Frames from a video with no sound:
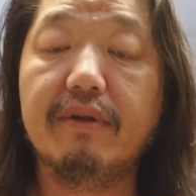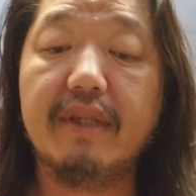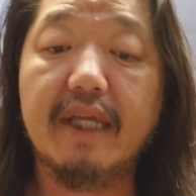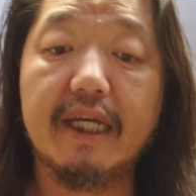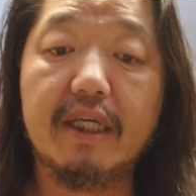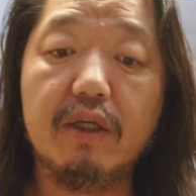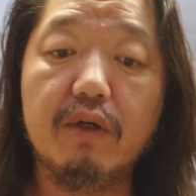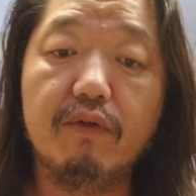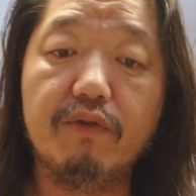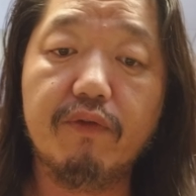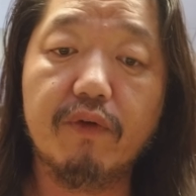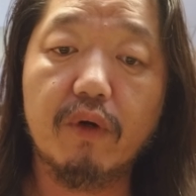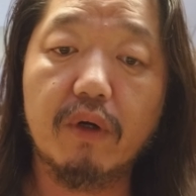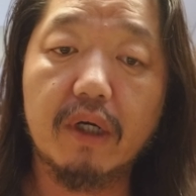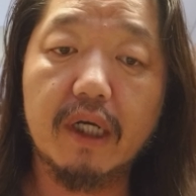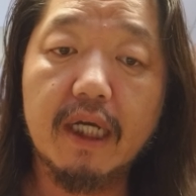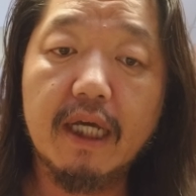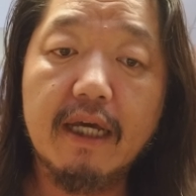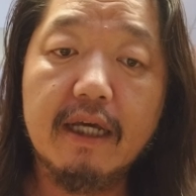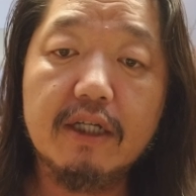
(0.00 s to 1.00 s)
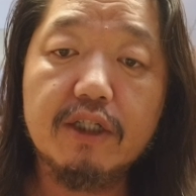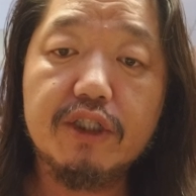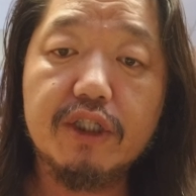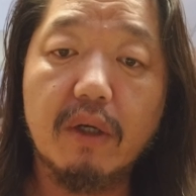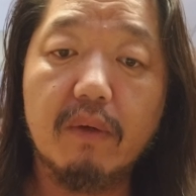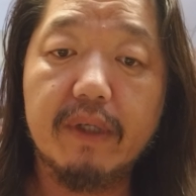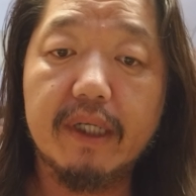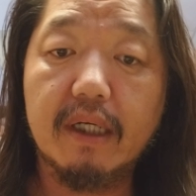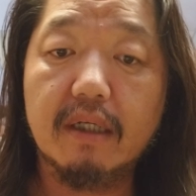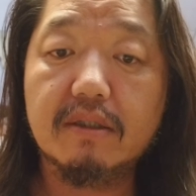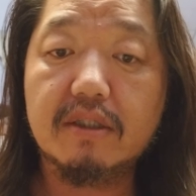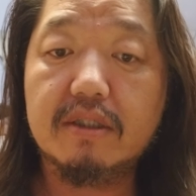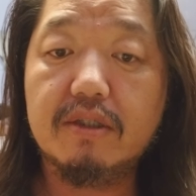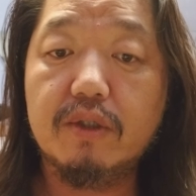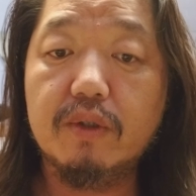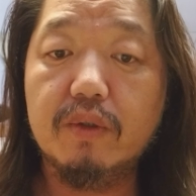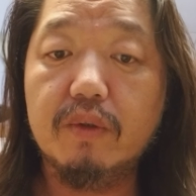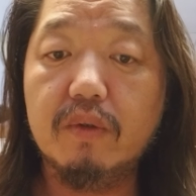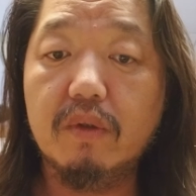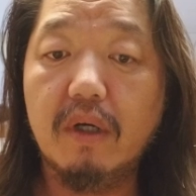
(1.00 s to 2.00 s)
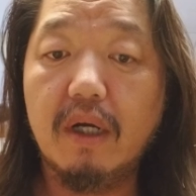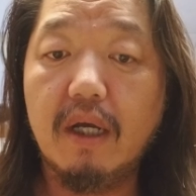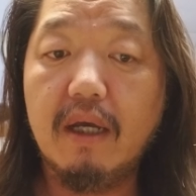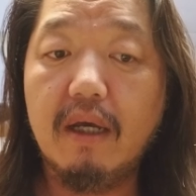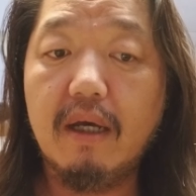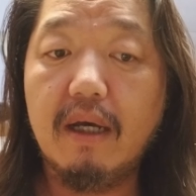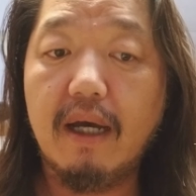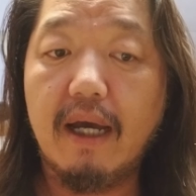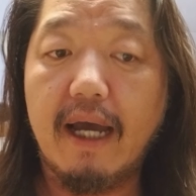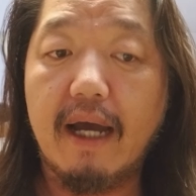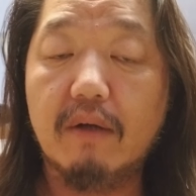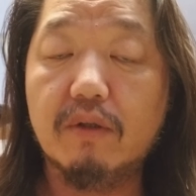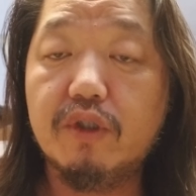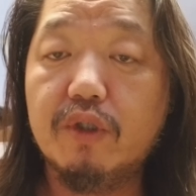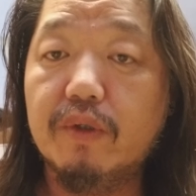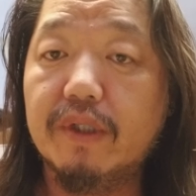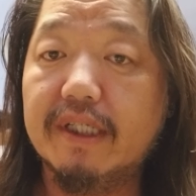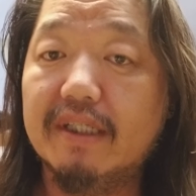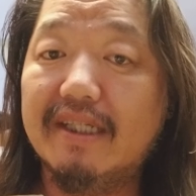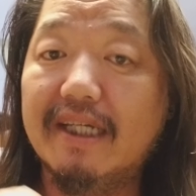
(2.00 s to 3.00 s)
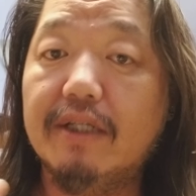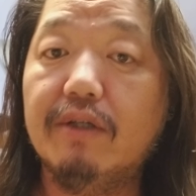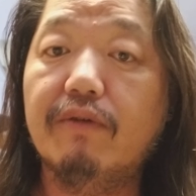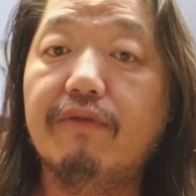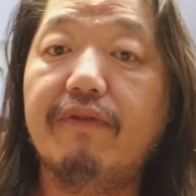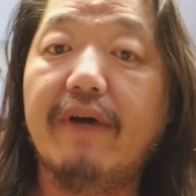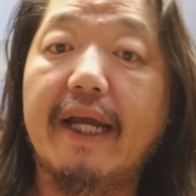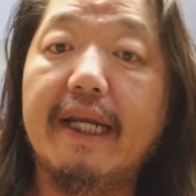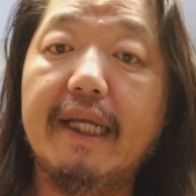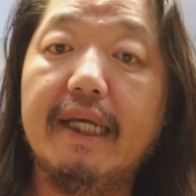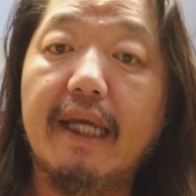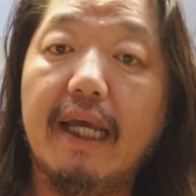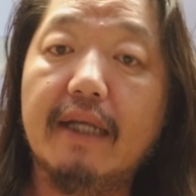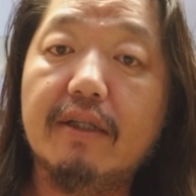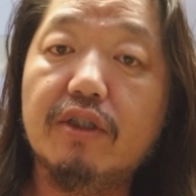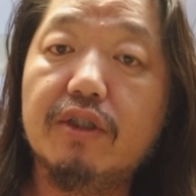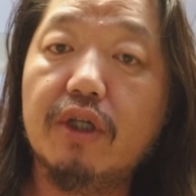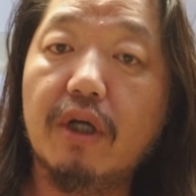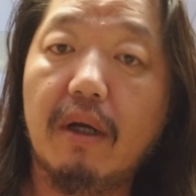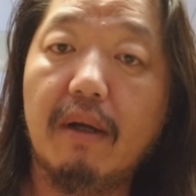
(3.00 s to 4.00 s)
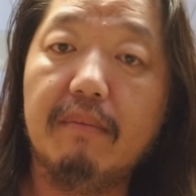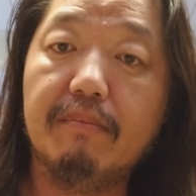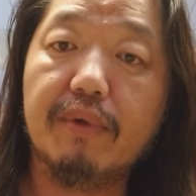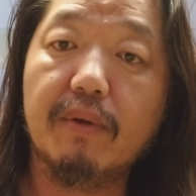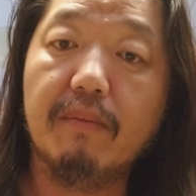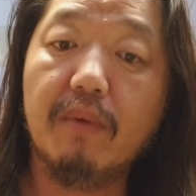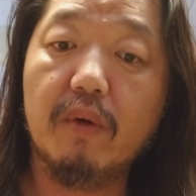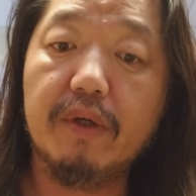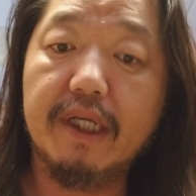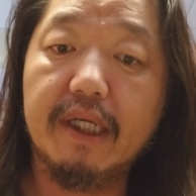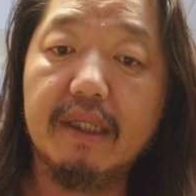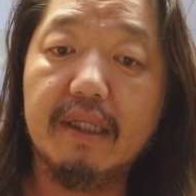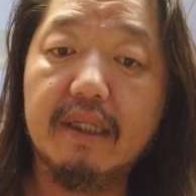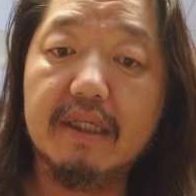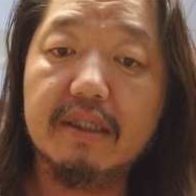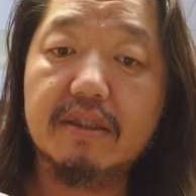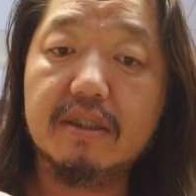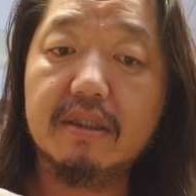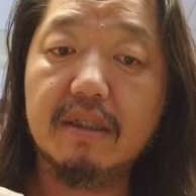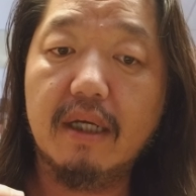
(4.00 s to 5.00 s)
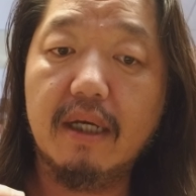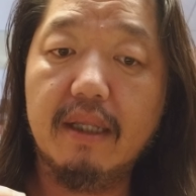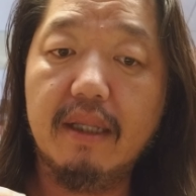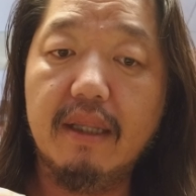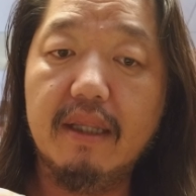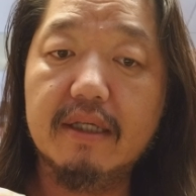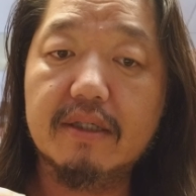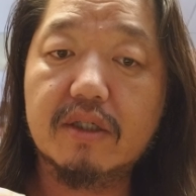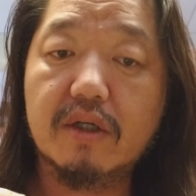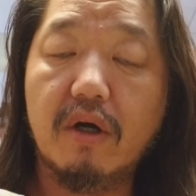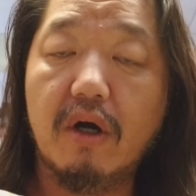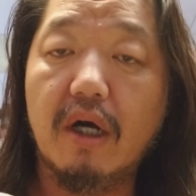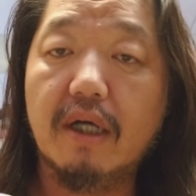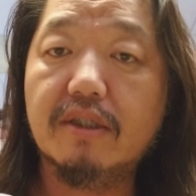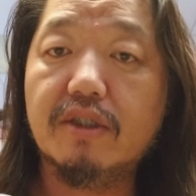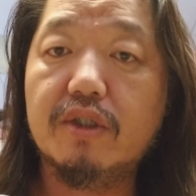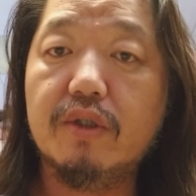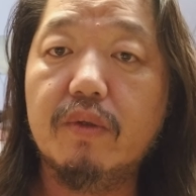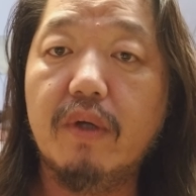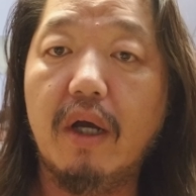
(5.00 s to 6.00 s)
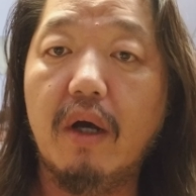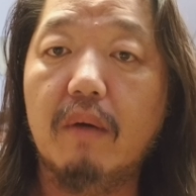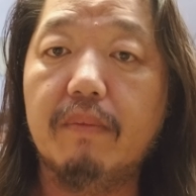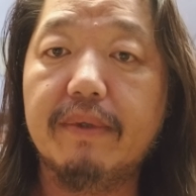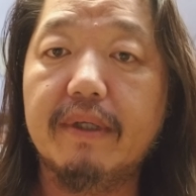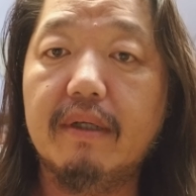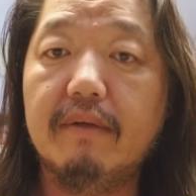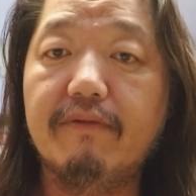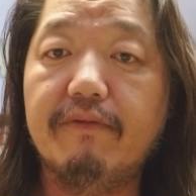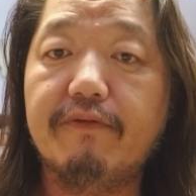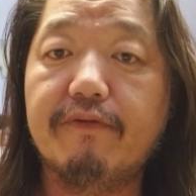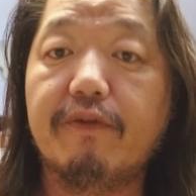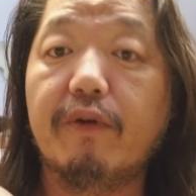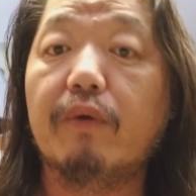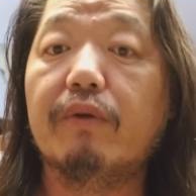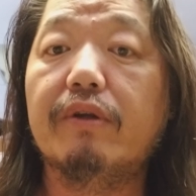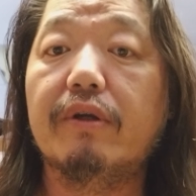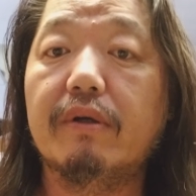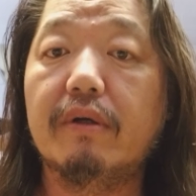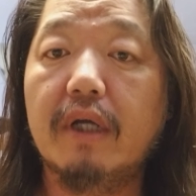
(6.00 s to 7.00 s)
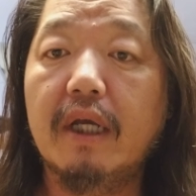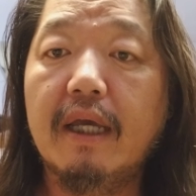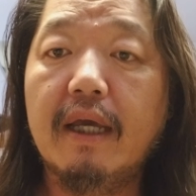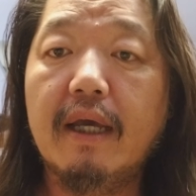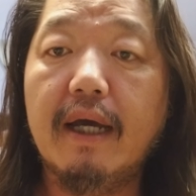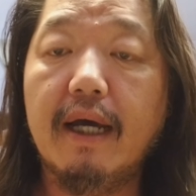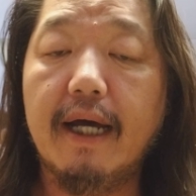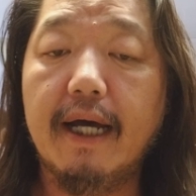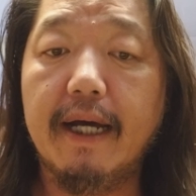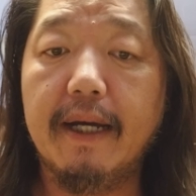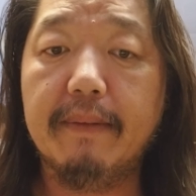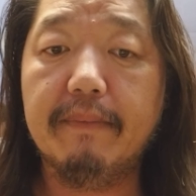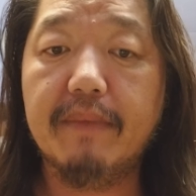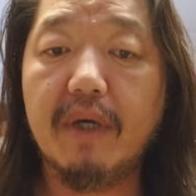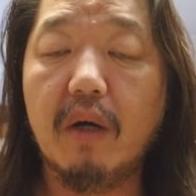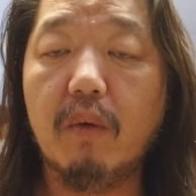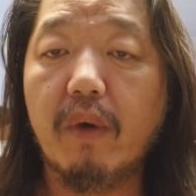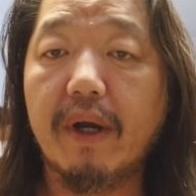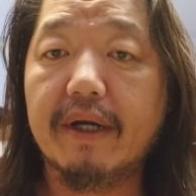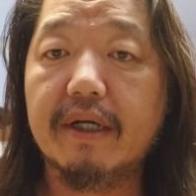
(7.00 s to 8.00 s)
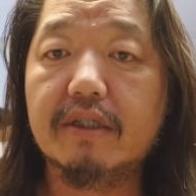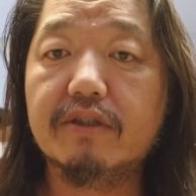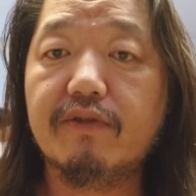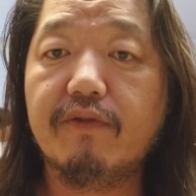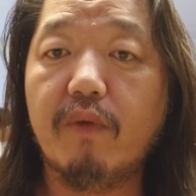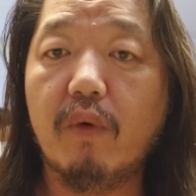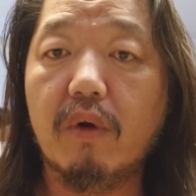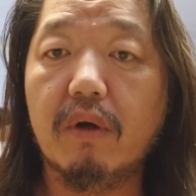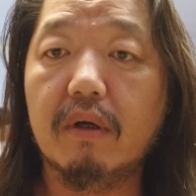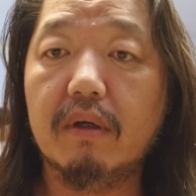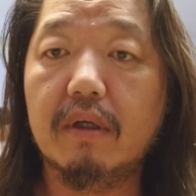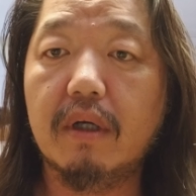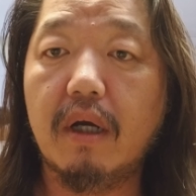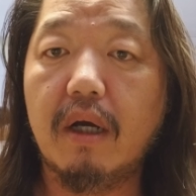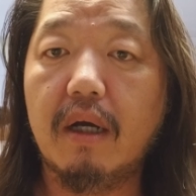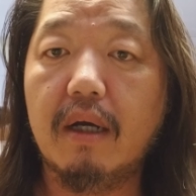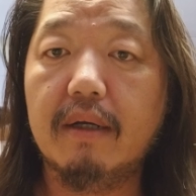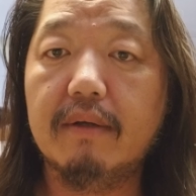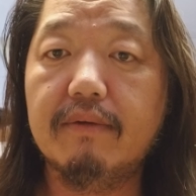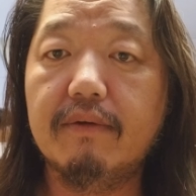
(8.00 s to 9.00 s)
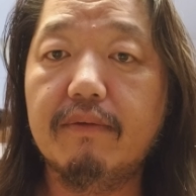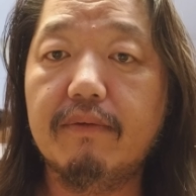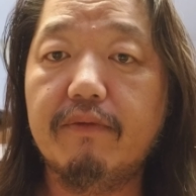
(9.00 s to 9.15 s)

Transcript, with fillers: Thank you for showing us to how to continue fighting and, and promoting this uh, this cause to help further um, awareness for uh,